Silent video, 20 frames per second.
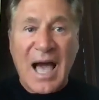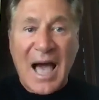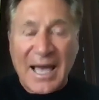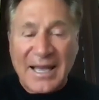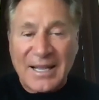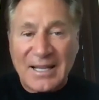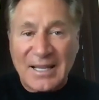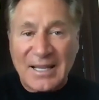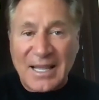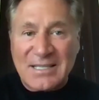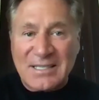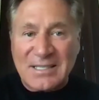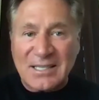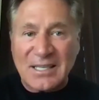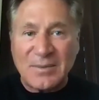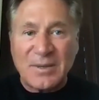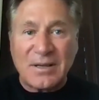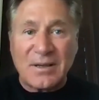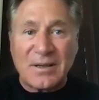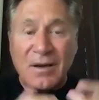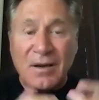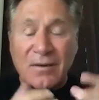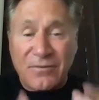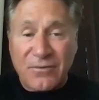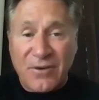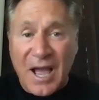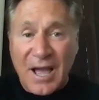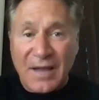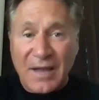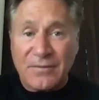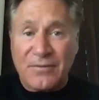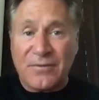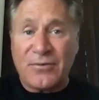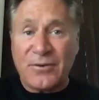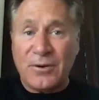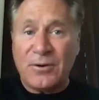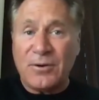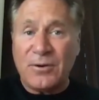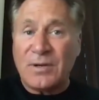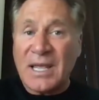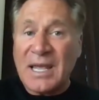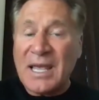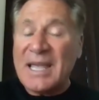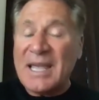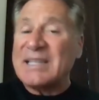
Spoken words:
High glycemic fried food